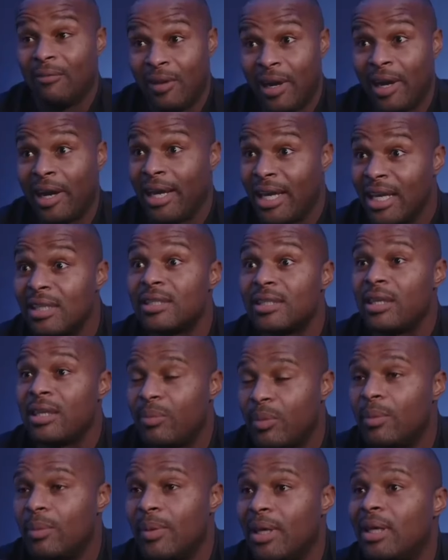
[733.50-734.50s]
very easily
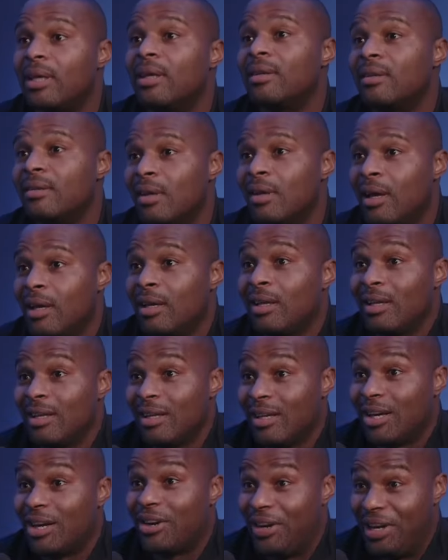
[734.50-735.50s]
be beat.
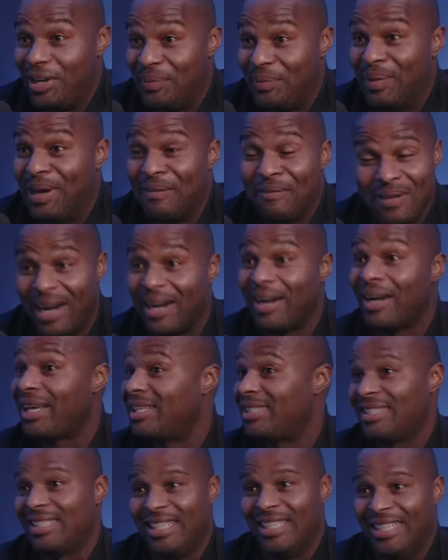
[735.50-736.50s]
Green Bay, very easily.